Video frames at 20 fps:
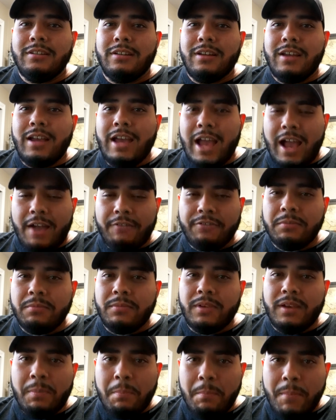have
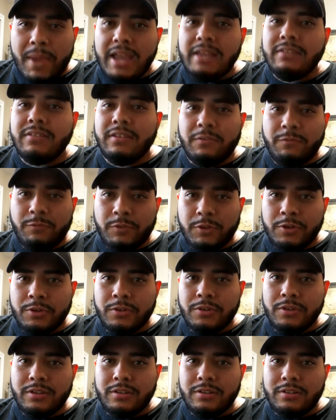some amazing
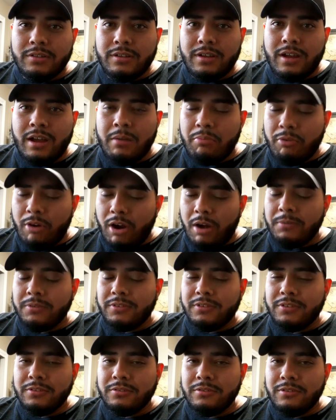food. I
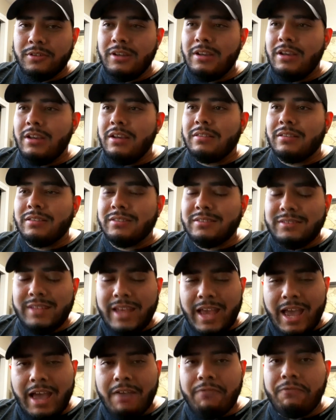promise you. The
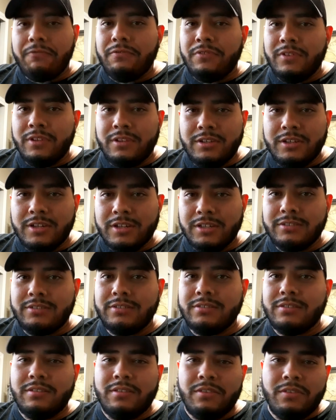staff, the
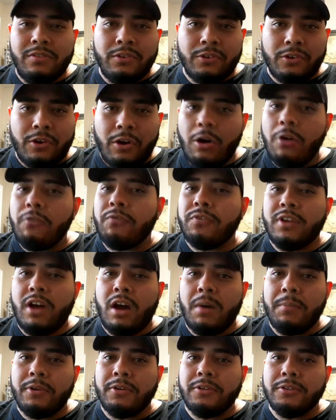cooks, they're all
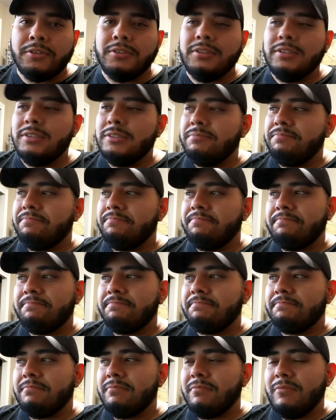phenomenal.
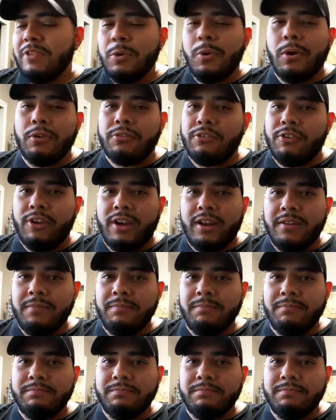You won't regret